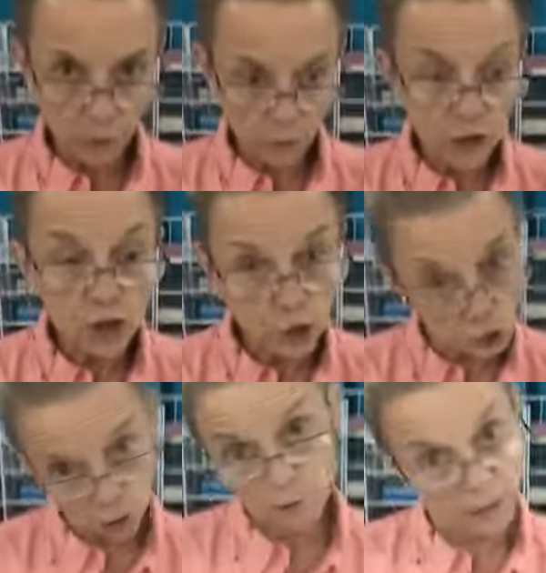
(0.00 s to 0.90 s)
3,
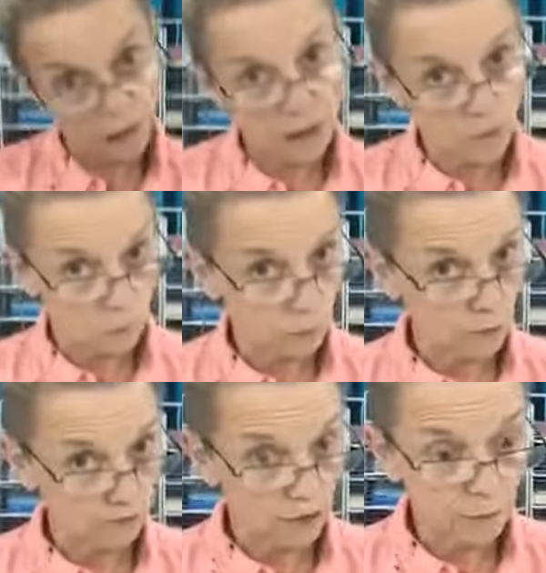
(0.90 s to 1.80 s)
should be cutting
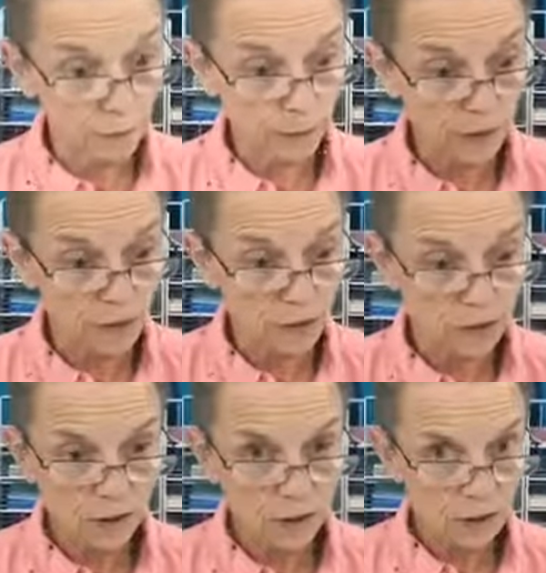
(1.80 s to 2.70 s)
1.5 millimeters
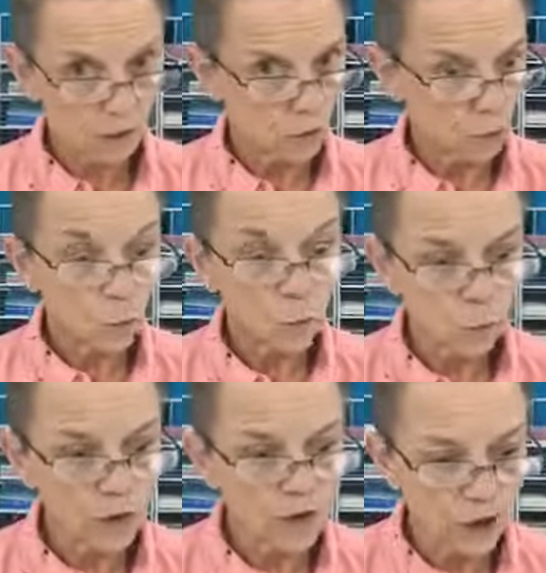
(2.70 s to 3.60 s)

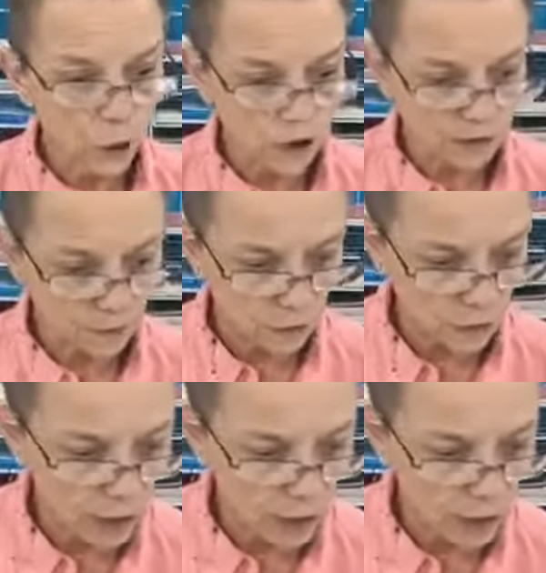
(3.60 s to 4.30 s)
with no effort